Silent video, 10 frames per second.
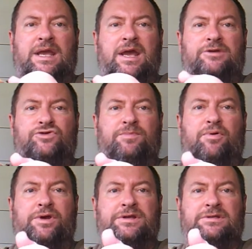entry
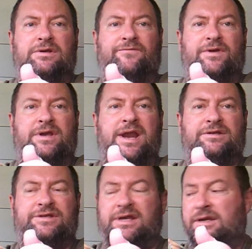point for
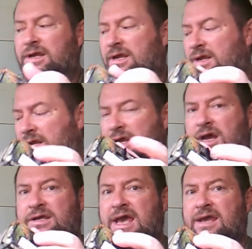connecting
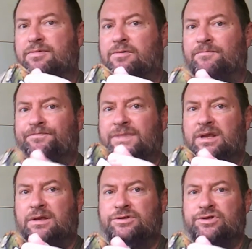a cable
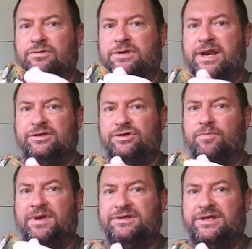to connect to your
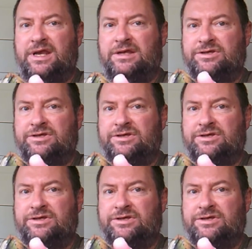PC.